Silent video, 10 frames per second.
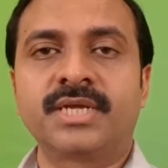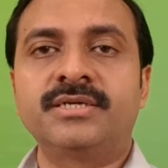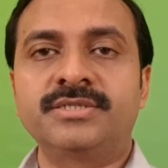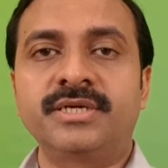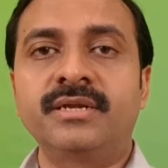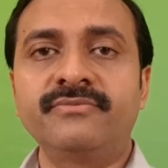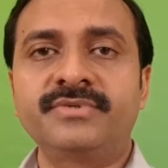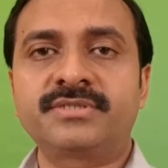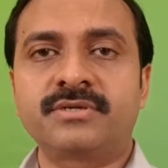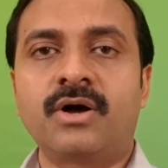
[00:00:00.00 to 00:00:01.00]
She
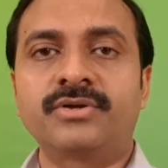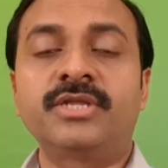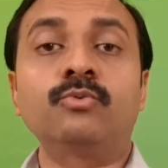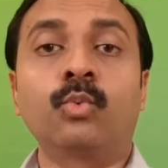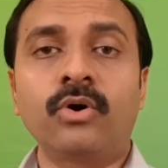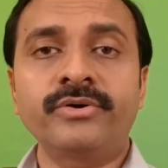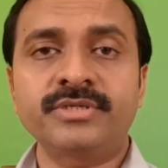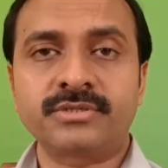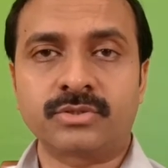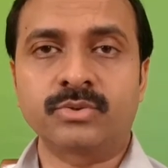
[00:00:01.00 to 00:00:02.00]
lives on the
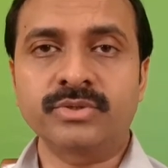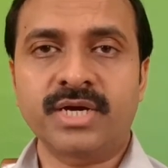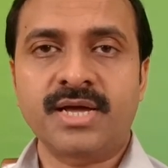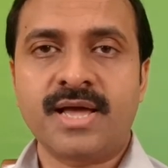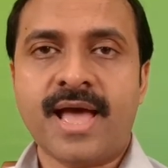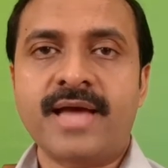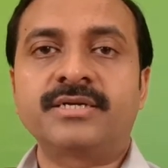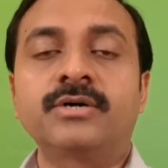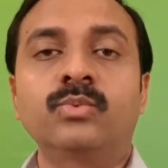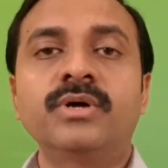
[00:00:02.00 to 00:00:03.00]
Warriors Road and
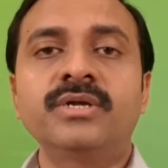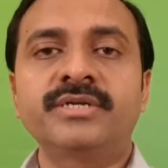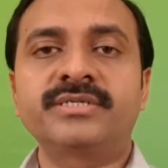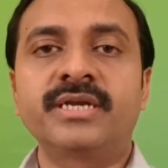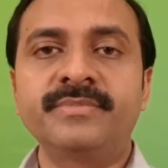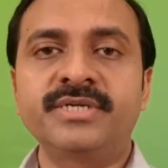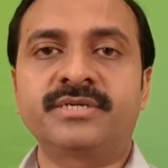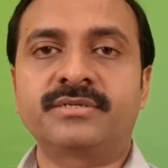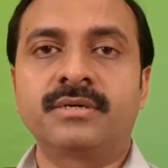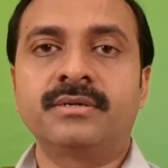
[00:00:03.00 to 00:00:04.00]
her world is
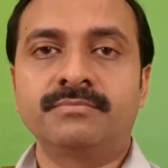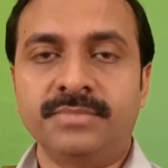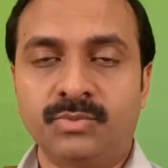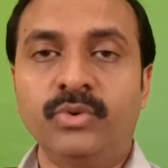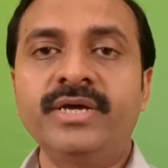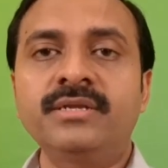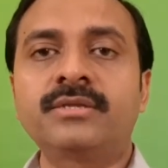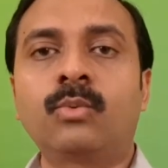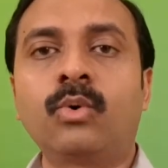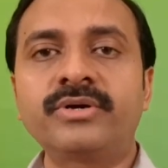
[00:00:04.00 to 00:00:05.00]
limited between
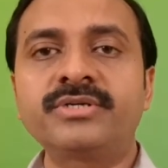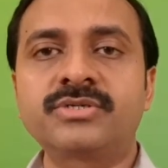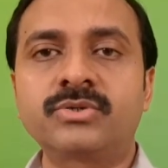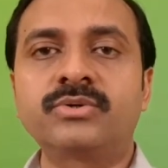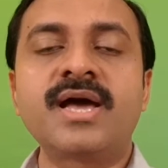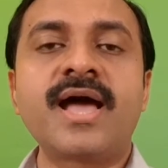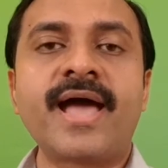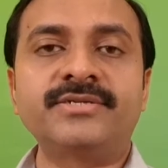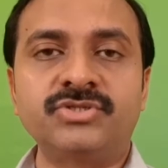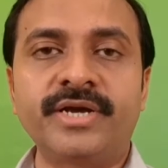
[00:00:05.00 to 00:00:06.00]
the Warriors Road
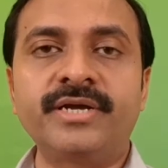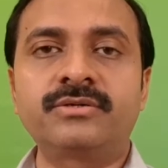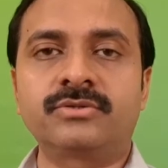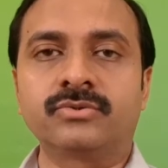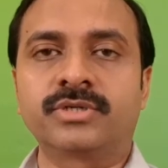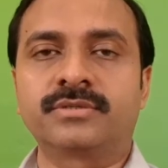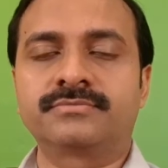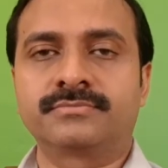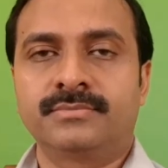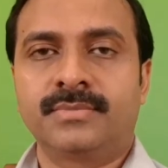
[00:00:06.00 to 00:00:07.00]
and Jail
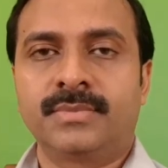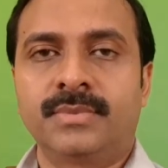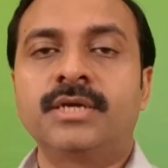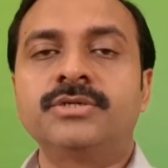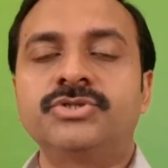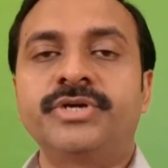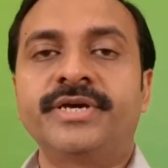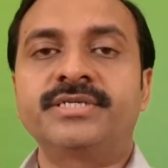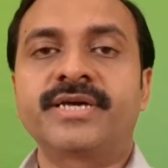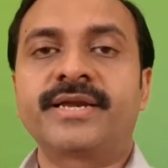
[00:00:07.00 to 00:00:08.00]
Road. She
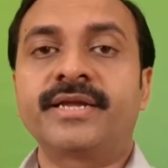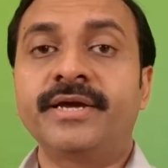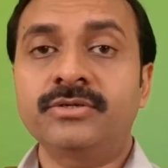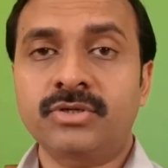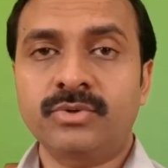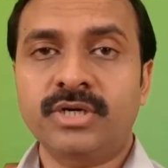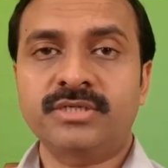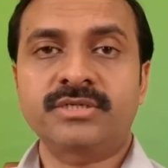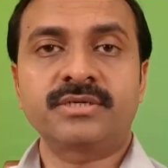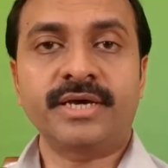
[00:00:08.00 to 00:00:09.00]
is an
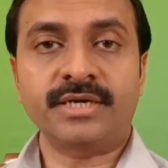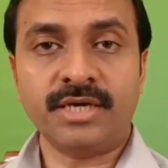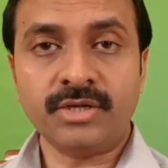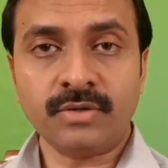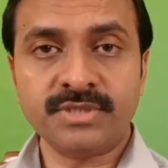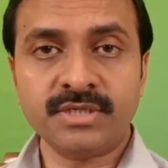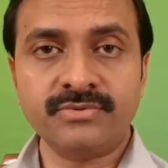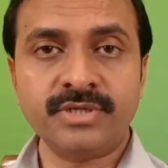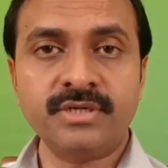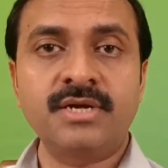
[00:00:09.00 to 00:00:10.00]
introvert, a keen
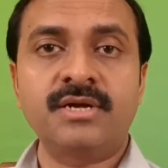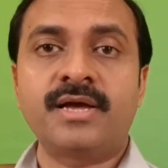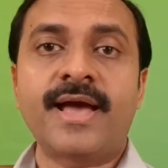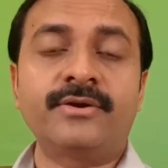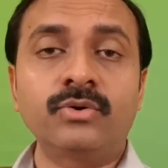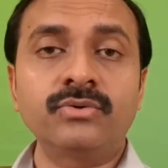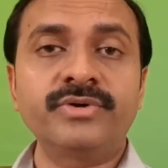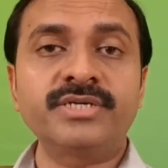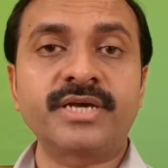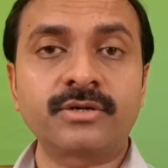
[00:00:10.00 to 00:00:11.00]
observer and
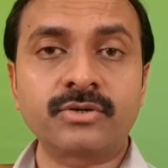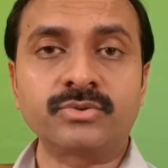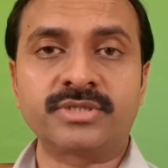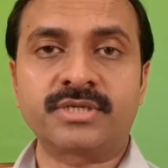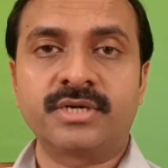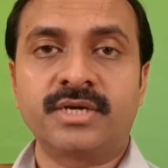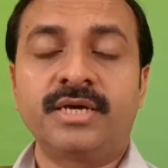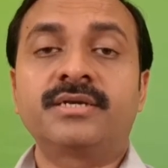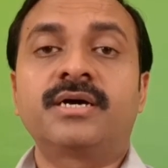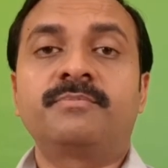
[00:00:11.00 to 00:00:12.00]
always engrossed
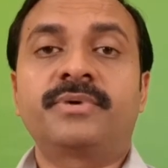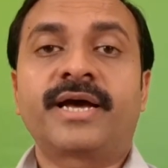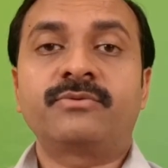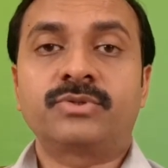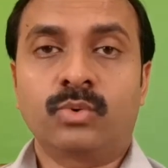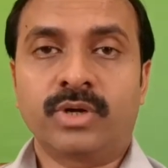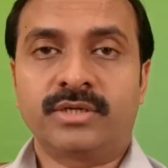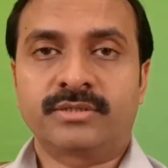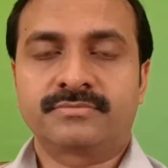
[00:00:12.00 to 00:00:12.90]
in her private world.